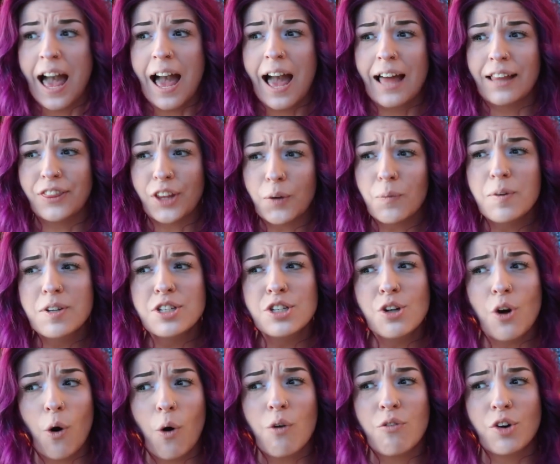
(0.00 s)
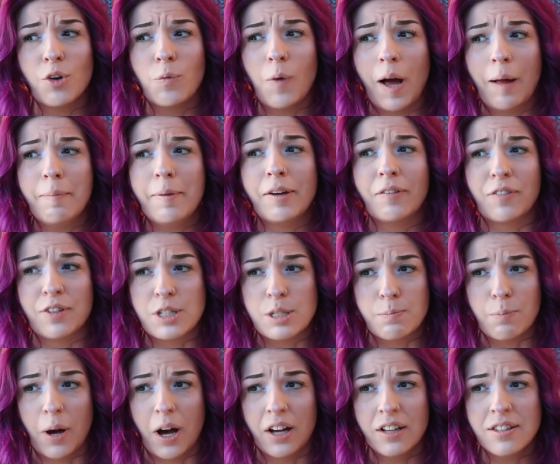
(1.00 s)
and there was an overwhelming
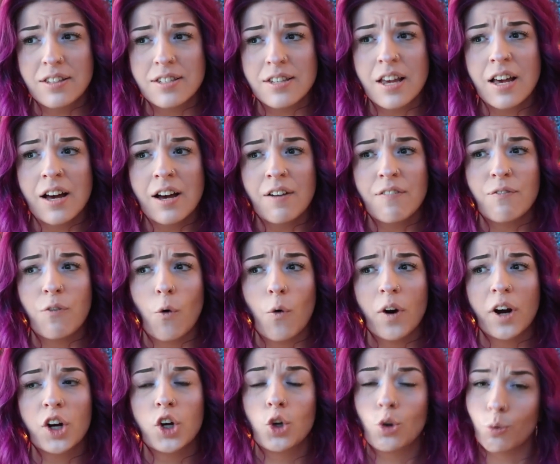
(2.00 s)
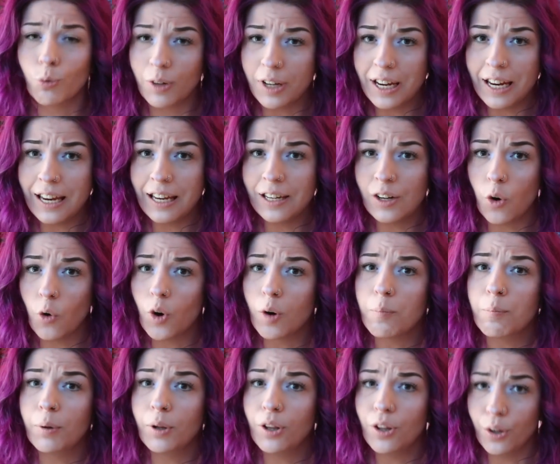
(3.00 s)
response for green or
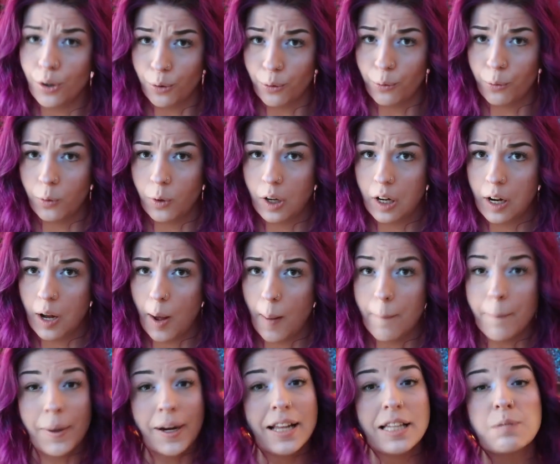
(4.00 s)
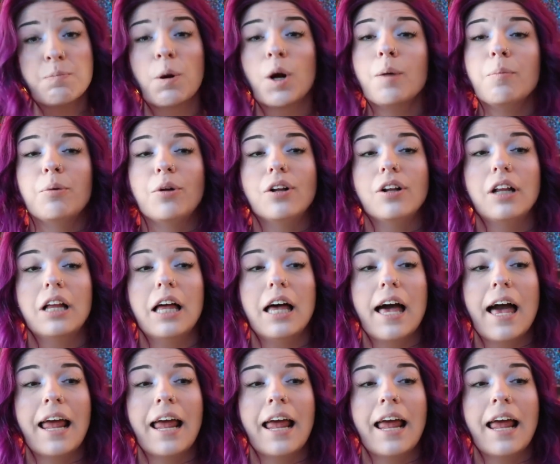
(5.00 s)
blue, but it's purple.